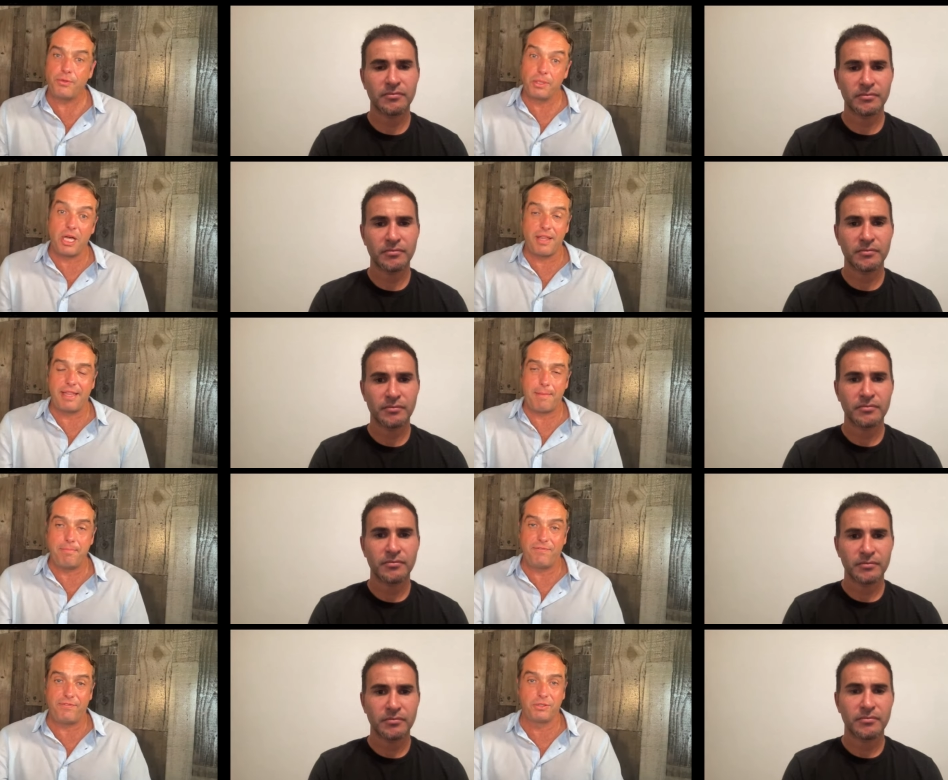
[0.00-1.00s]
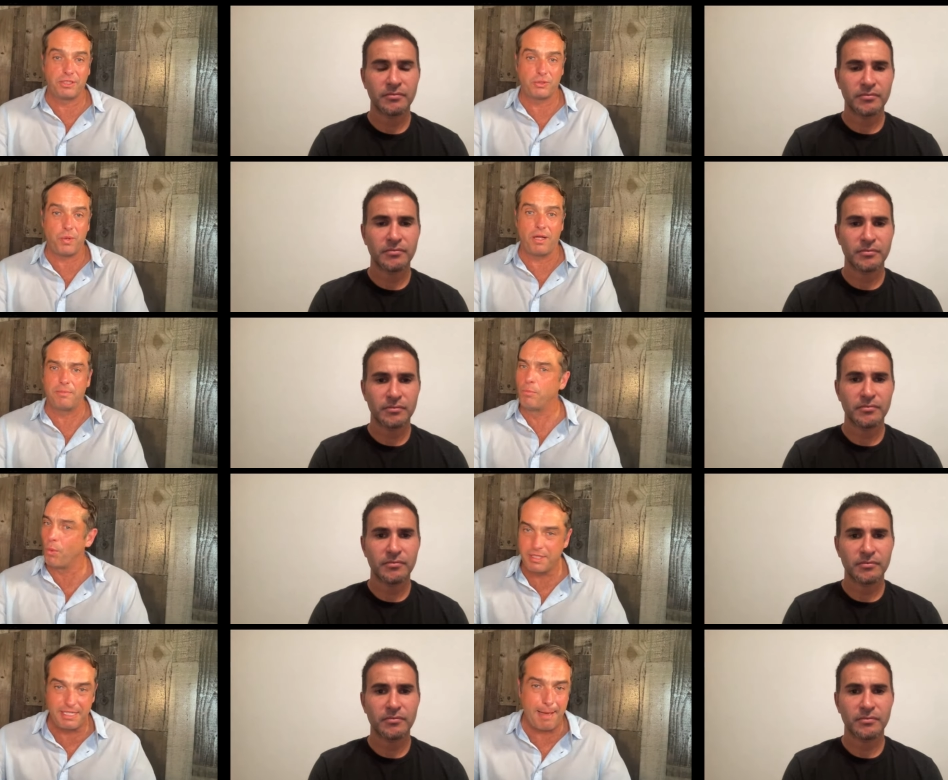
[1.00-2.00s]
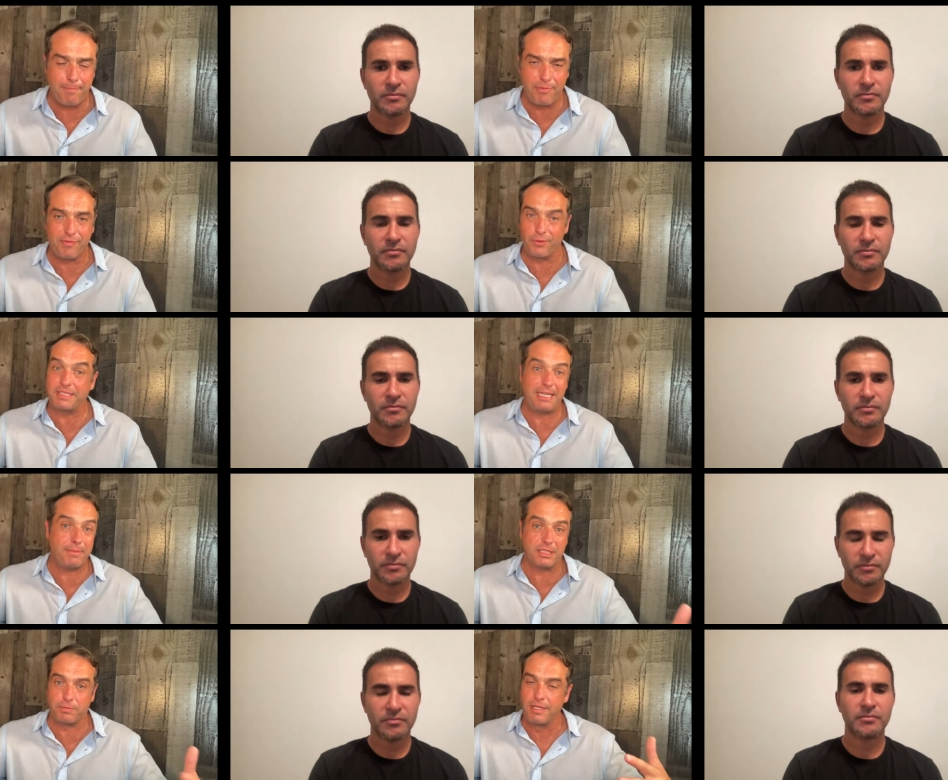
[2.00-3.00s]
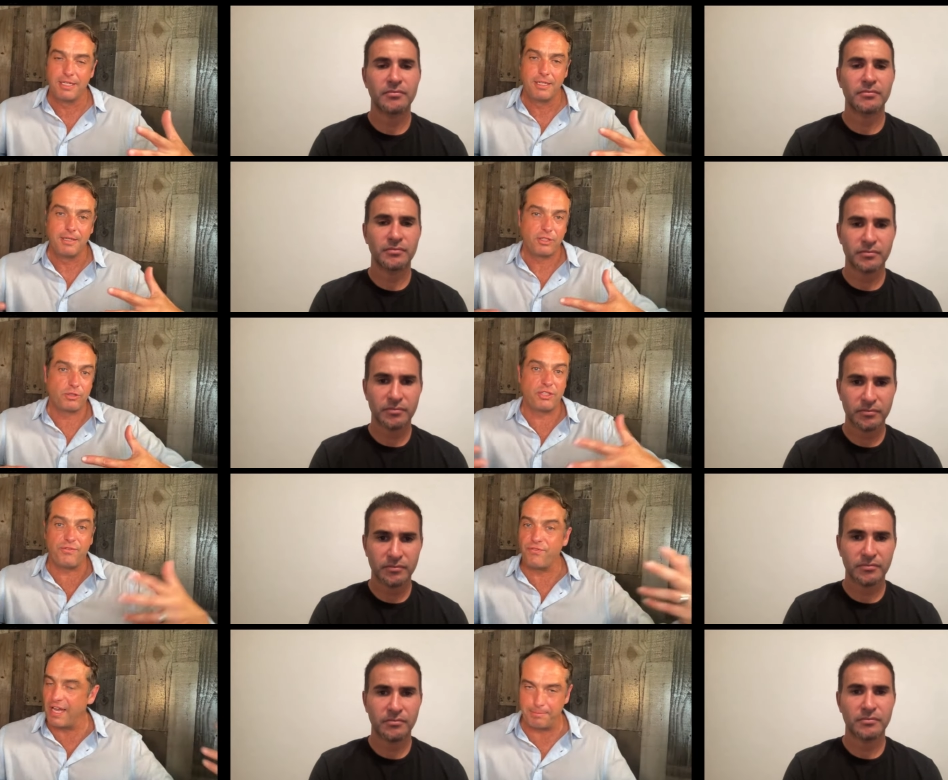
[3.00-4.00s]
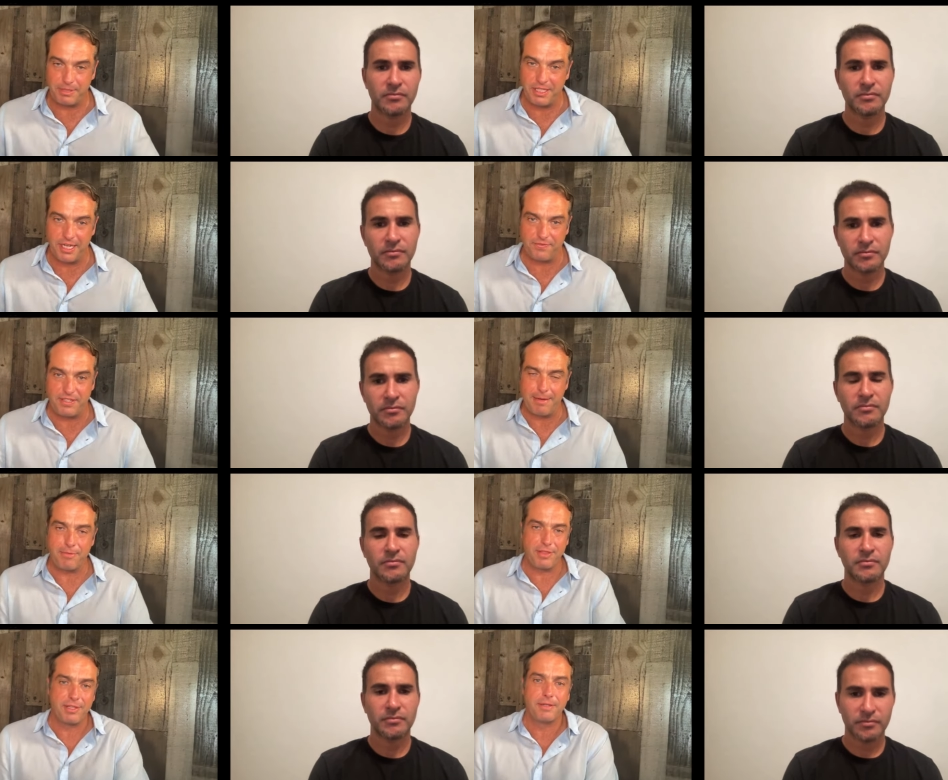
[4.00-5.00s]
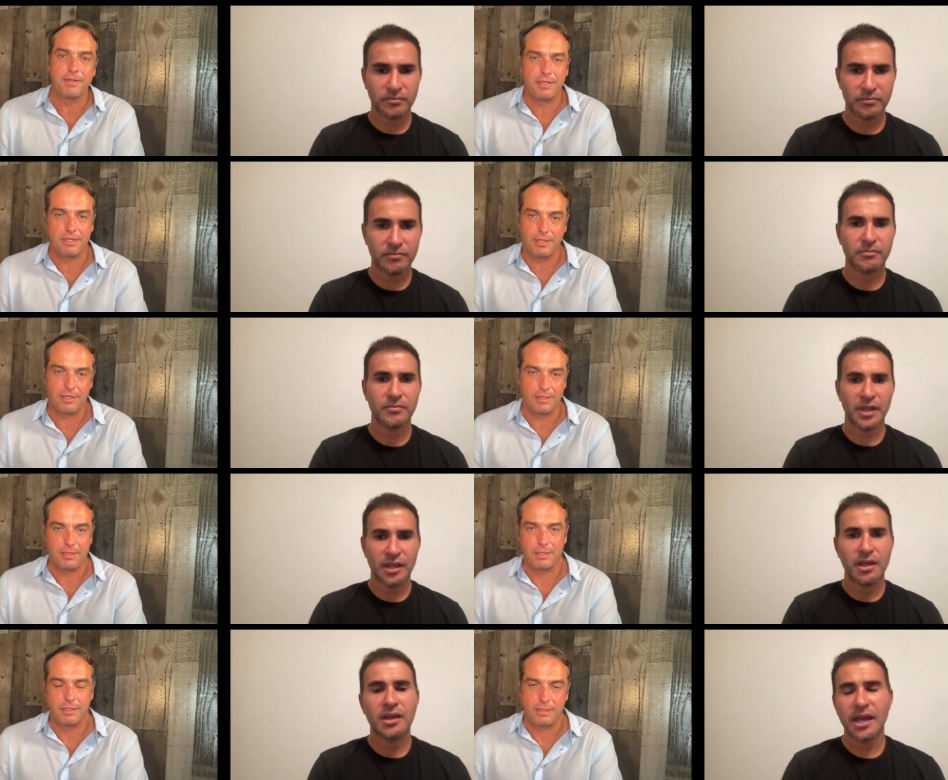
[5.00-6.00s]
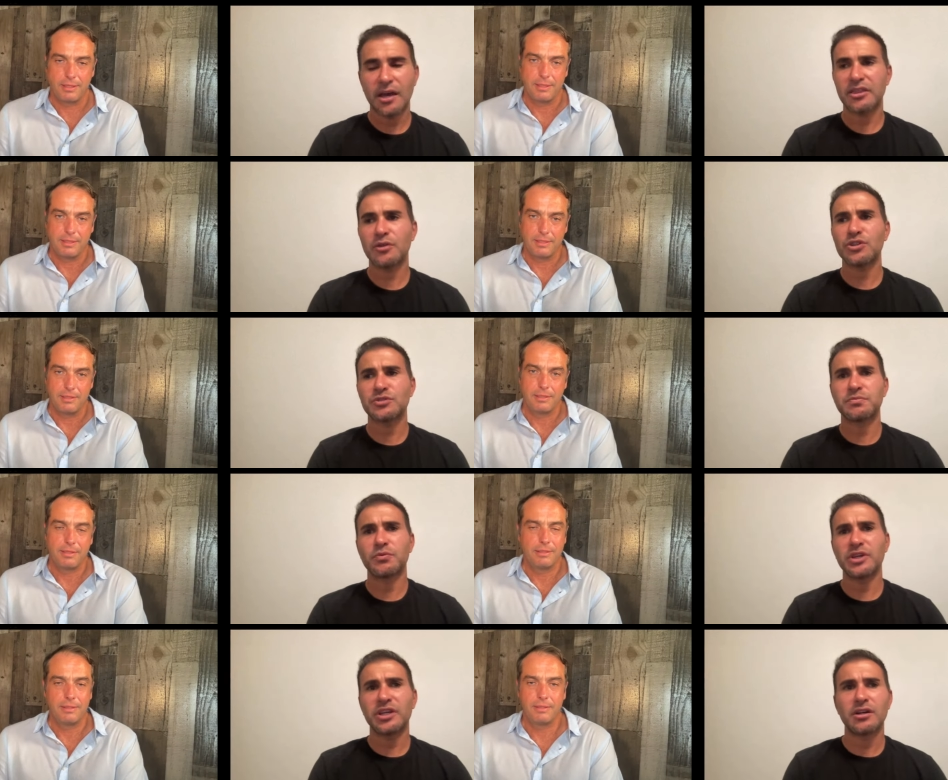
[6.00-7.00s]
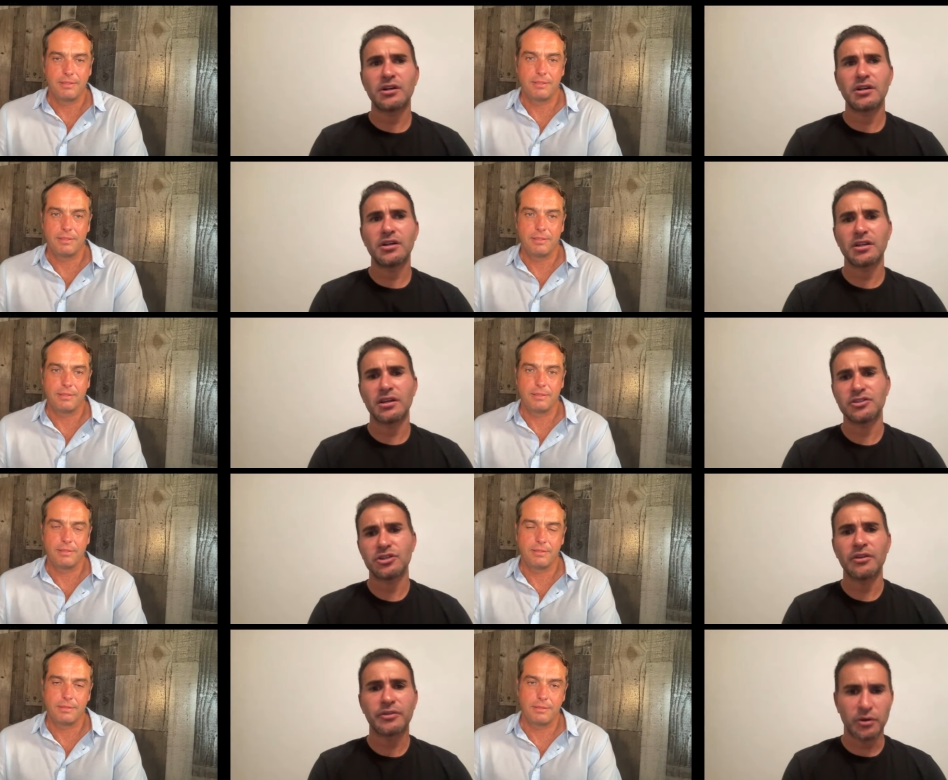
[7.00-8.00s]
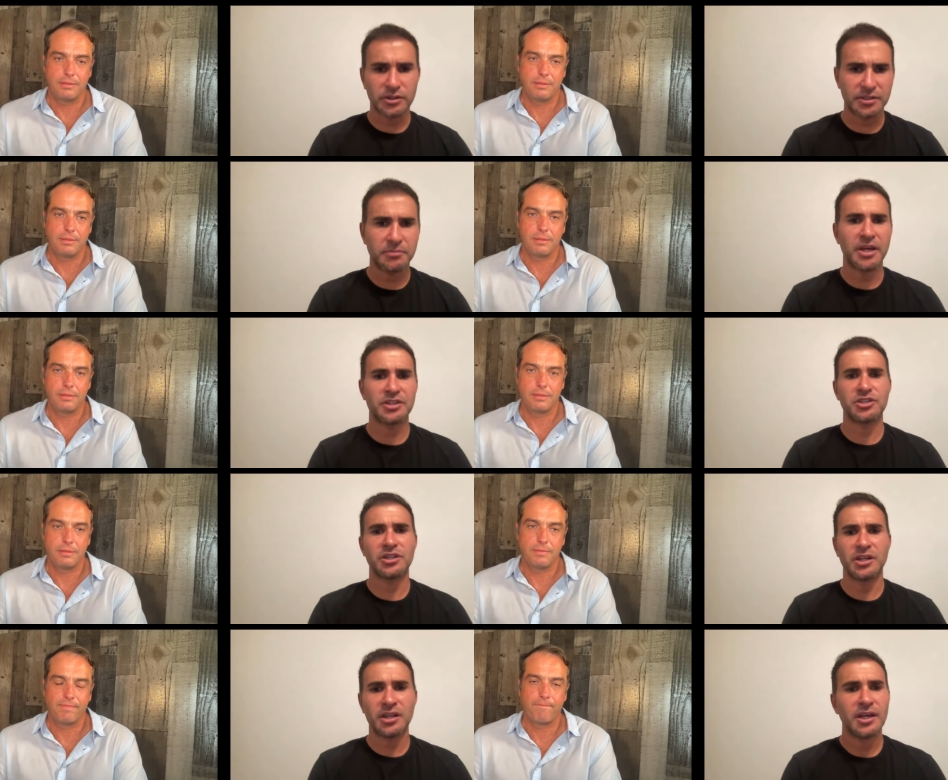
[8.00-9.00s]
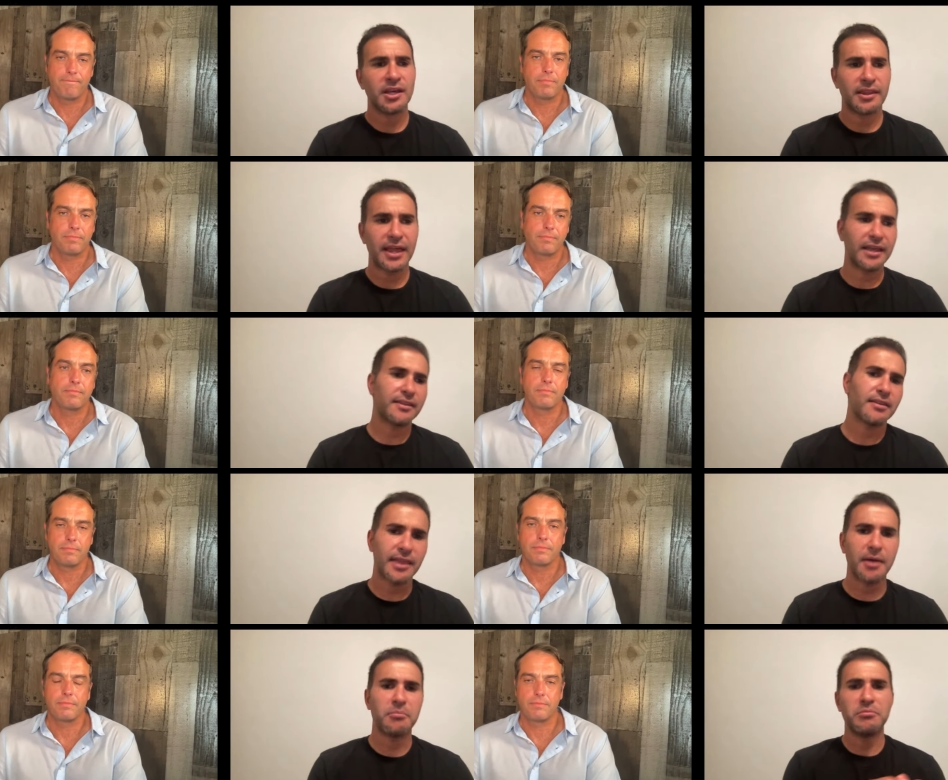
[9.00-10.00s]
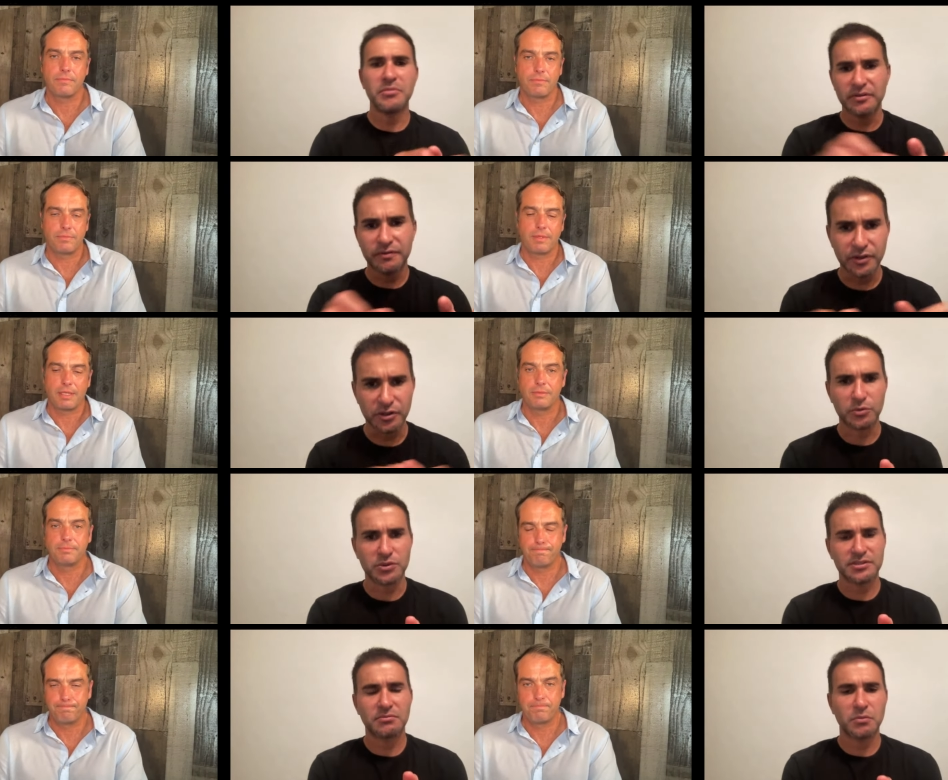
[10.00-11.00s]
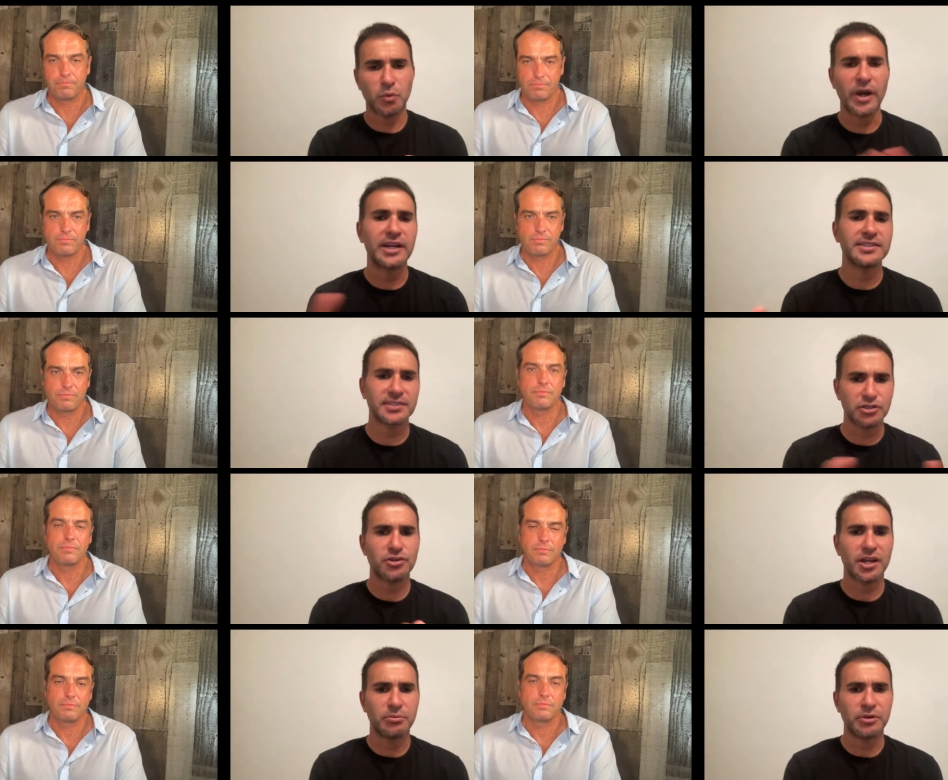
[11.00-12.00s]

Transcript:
Speaker 1: a lot in that midfield as well. More depth for a team that's developed a ton of depth.
Speaker 2: Yeah, I think we we heard John Thorrington mention that that midfield was where he's going to try to